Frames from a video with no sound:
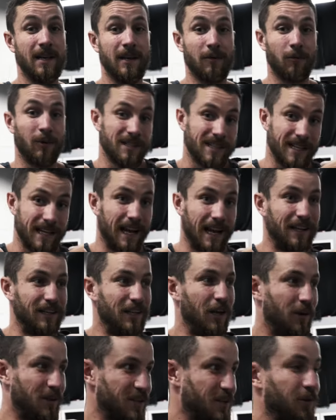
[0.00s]
Once again, you
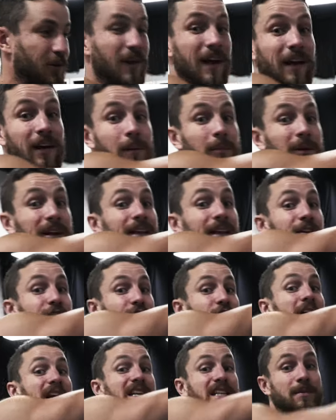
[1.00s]
know, it's cool that you're able to hit the
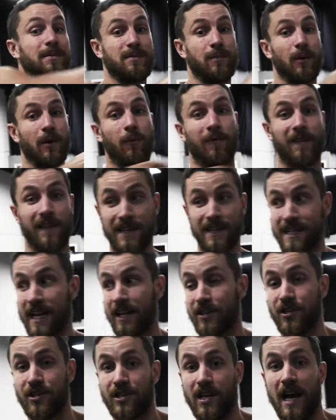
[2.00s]
triceps, but for this
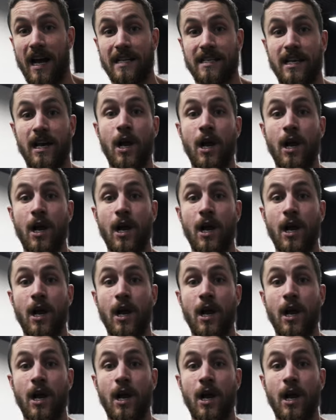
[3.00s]
exercise,